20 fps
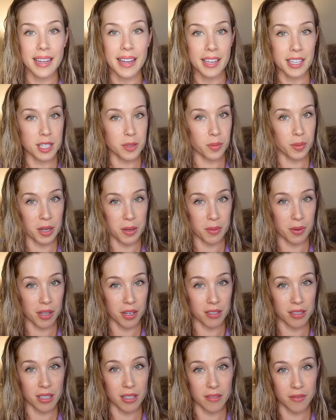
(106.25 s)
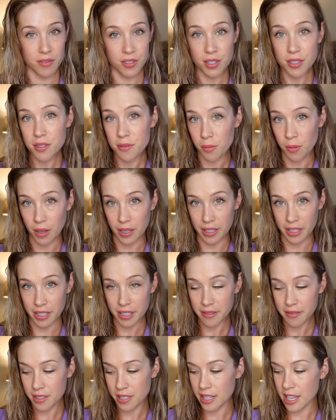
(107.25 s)
a spray bottle of just water
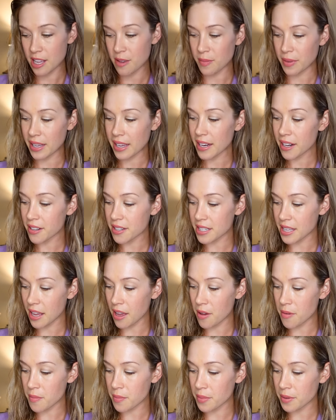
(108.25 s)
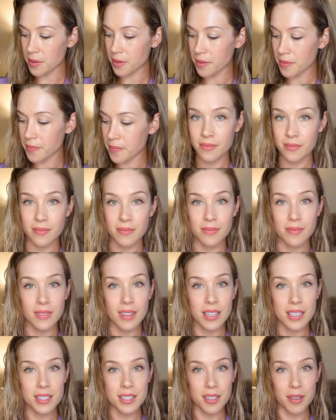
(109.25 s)
to keep my hair damp,
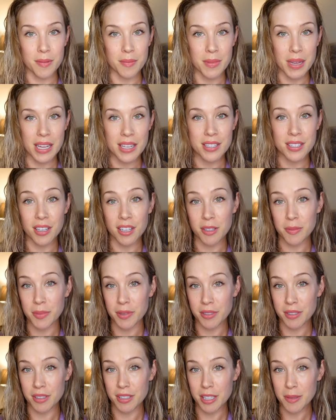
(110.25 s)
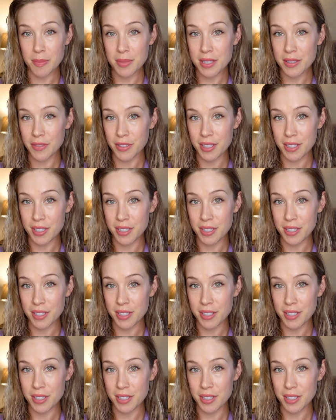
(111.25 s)
some duckbill clips for